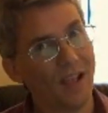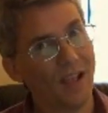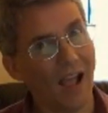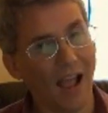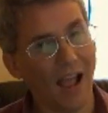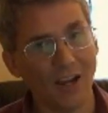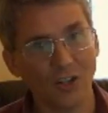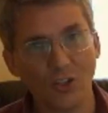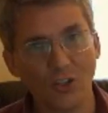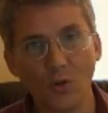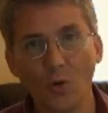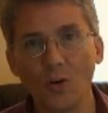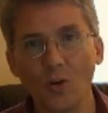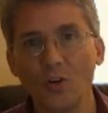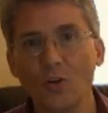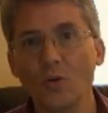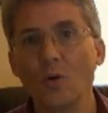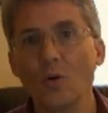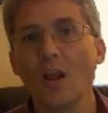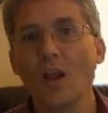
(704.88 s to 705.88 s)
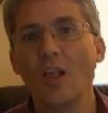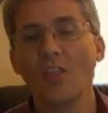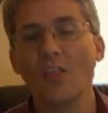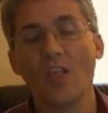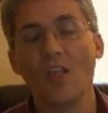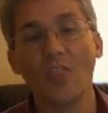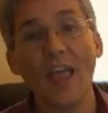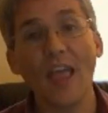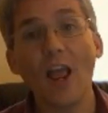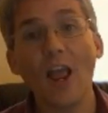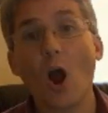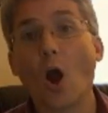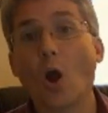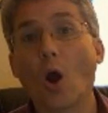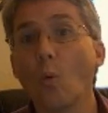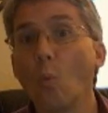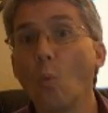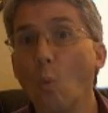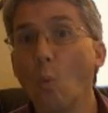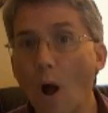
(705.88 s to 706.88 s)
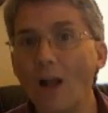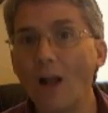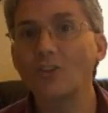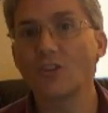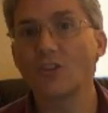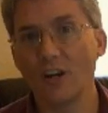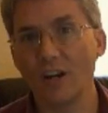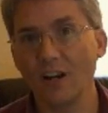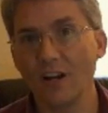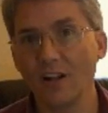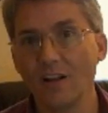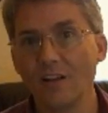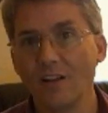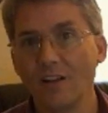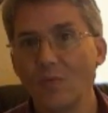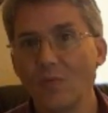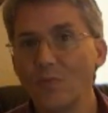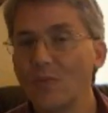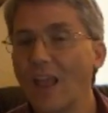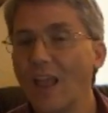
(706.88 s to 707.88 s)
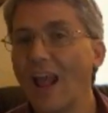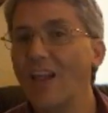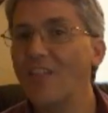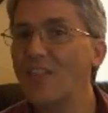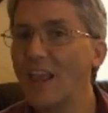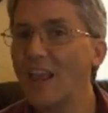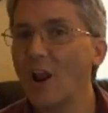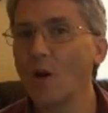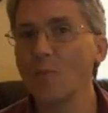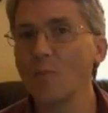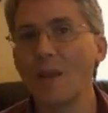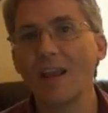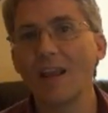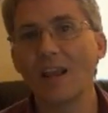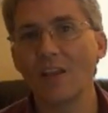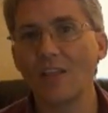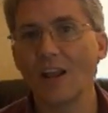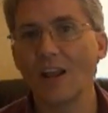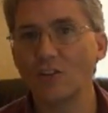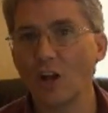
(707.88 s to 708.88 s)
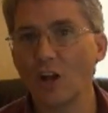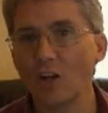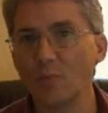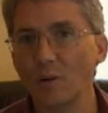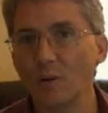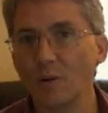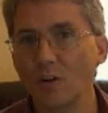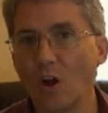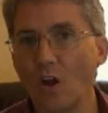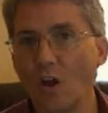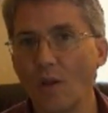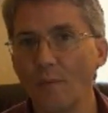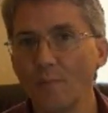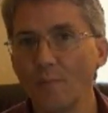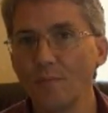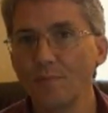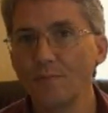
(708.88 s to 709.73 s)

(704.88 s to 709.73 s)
I assure you that they are watching and they are making that judgment call.